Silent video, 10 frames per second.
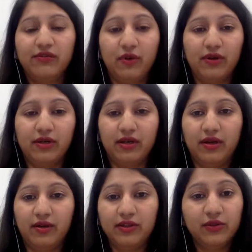For
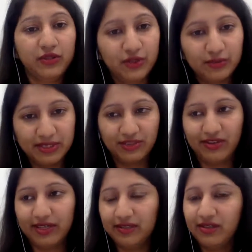YouTube, it's
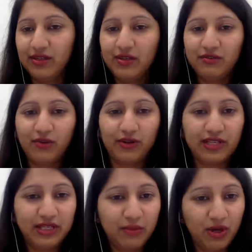red. For
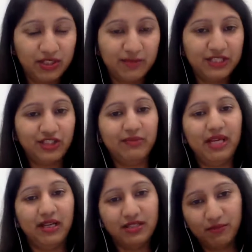Inbox by
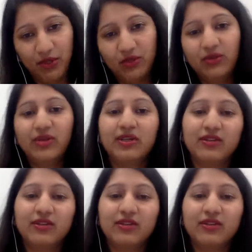Gmail, it's blue.